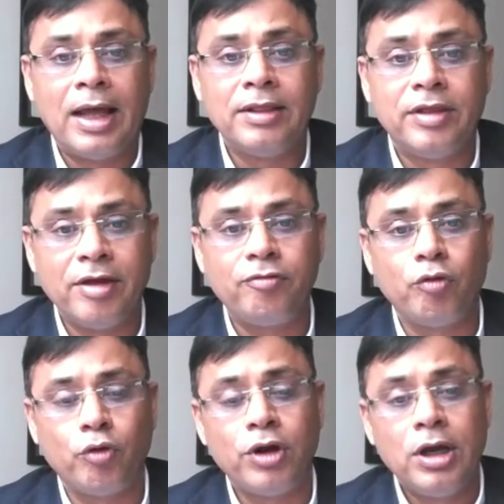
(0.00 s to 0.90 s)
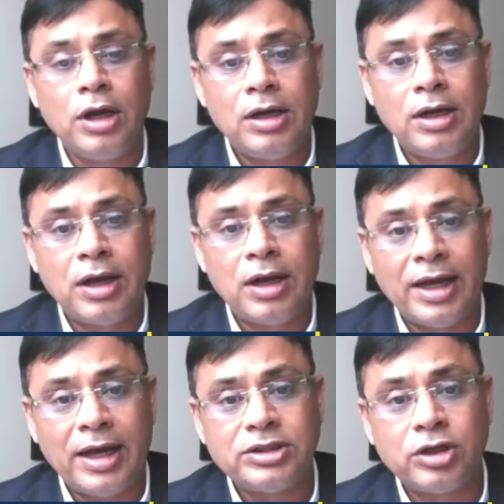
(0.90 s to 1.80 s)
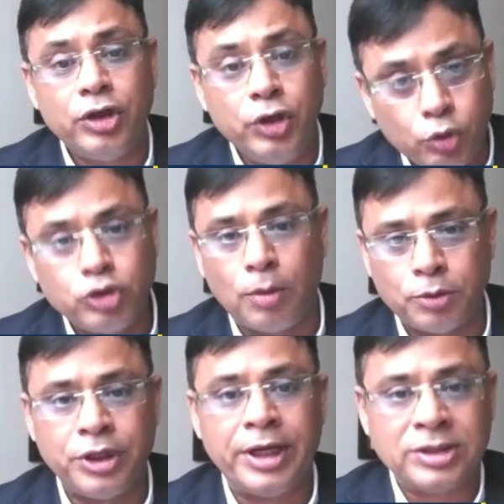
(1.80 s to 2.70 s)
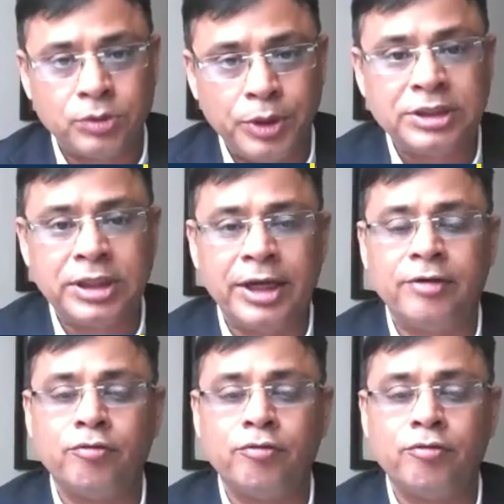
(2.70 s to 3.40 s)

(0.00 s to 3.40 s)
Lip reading: And therefore lies a huge opportunity, as we see it,